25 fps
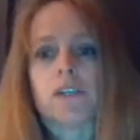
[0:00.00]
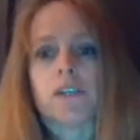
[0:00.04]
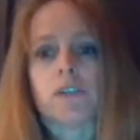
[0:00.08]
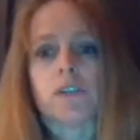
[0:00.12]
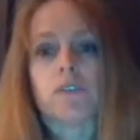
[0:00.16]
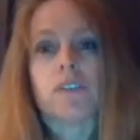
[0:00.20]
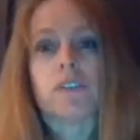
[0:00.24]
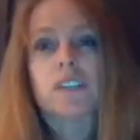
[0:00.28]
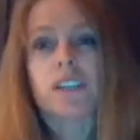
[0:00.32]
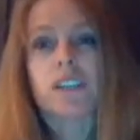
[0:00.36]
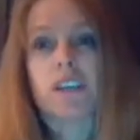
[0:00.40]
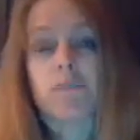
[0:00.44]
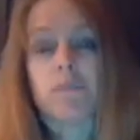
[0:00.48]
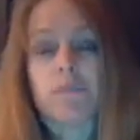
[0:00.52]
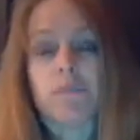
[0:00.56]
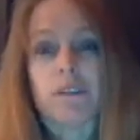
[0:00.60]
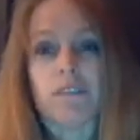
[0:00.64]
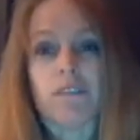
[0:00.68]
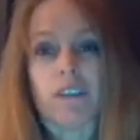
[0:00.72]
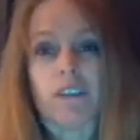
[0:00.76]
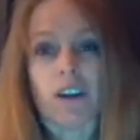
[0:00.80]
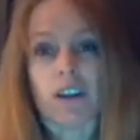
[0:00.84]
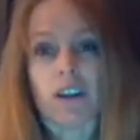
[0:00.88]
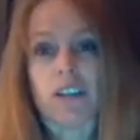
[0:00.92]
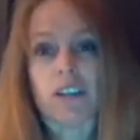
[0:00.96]
So this can
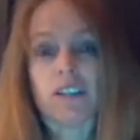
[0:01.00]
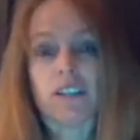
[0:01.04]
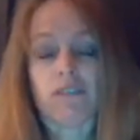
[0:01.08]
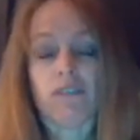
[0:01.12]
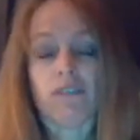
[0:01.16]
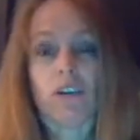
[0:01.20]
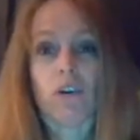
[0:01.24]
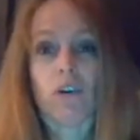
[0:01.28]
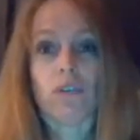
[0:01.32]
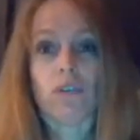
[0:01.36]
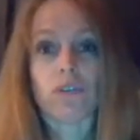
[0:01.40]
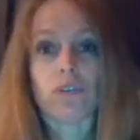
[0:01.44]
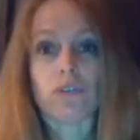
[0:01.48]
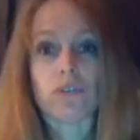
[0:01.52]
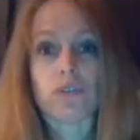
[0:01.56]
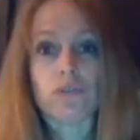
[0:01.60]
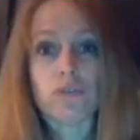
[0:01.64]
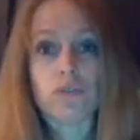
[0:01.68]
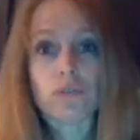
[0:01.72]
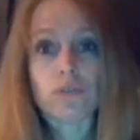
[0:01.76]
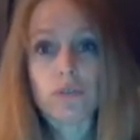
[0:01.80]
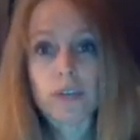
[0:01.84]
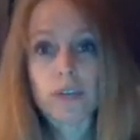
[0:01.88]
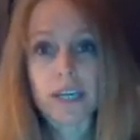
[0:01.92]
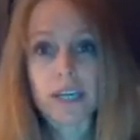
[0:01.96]
be very difficult to
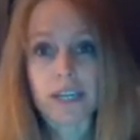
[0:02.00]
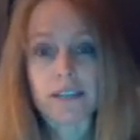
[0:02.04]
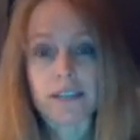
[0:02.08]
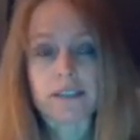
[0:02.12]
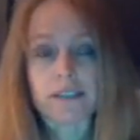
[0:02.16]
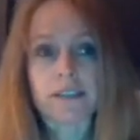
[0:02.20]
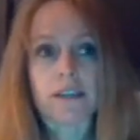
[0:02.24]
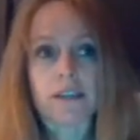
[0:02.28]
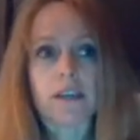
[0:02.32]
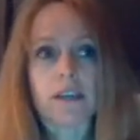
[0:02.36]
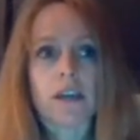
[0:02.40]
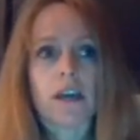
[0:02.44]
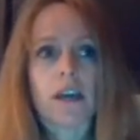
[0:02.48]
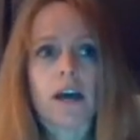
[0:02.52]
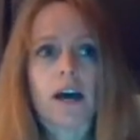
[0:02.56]
treat.